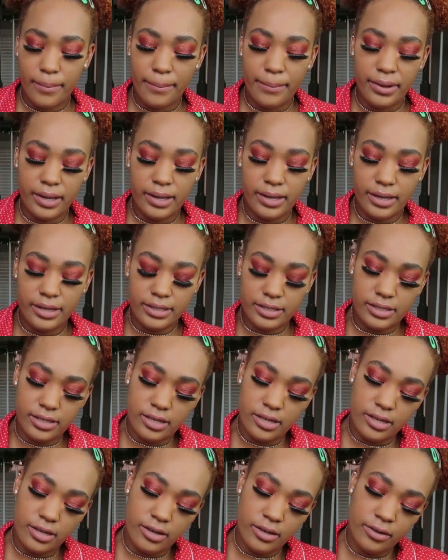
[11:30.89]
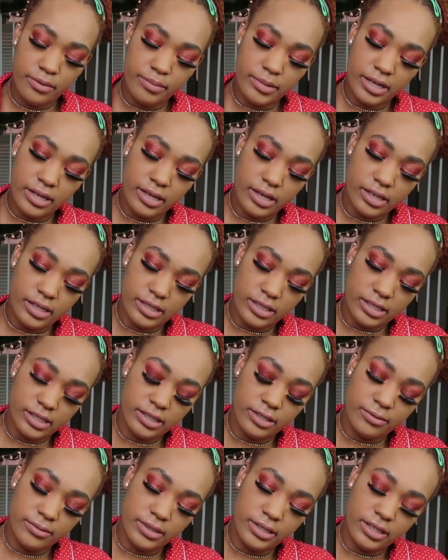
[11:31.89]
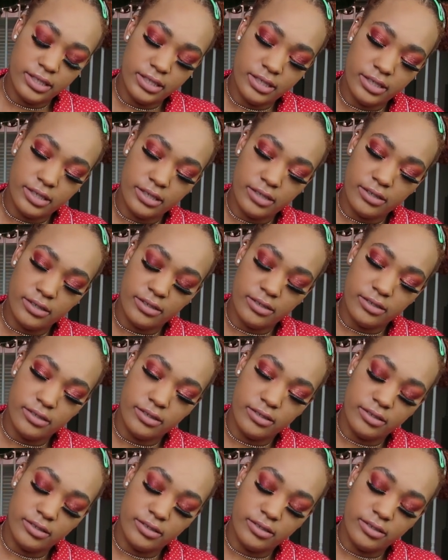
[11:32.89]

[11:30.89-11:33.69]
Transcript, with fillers: but oh my gosh, it's really in there.